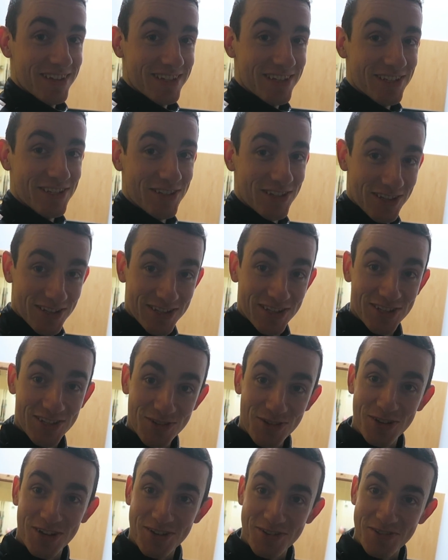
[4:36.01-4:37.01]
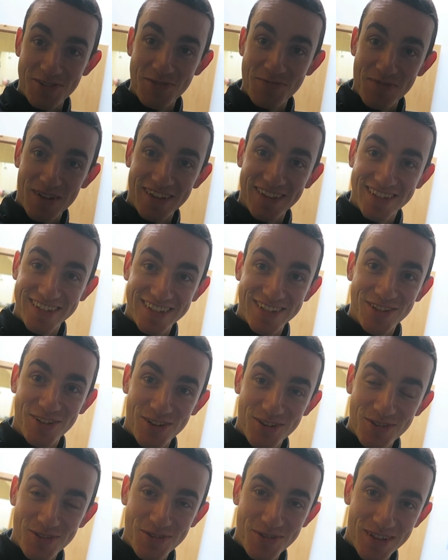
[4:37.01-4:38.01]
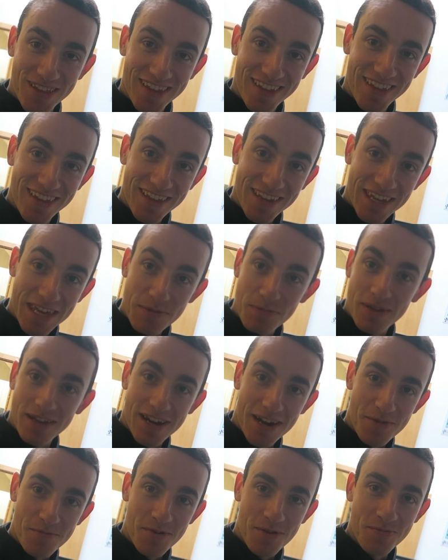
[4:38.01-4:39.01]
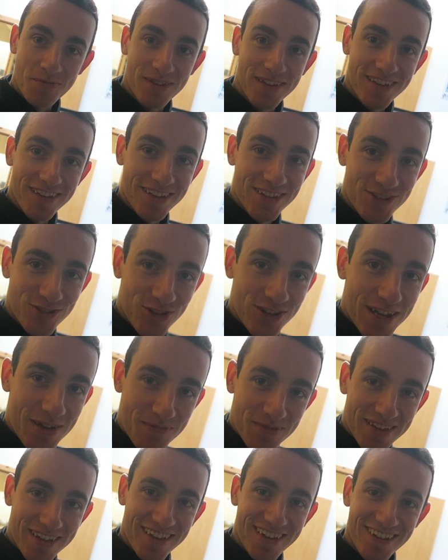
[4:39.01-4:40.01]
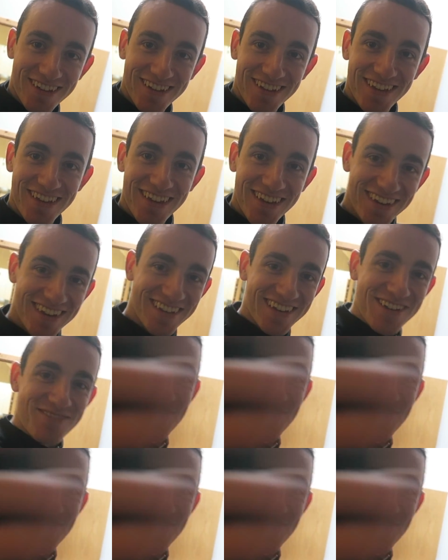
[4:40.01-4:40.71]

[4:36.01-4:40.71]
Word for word: Is this, is this what you're gonna do, man? Is this what you're gonna do? Keep the camera on, try to get me to like, get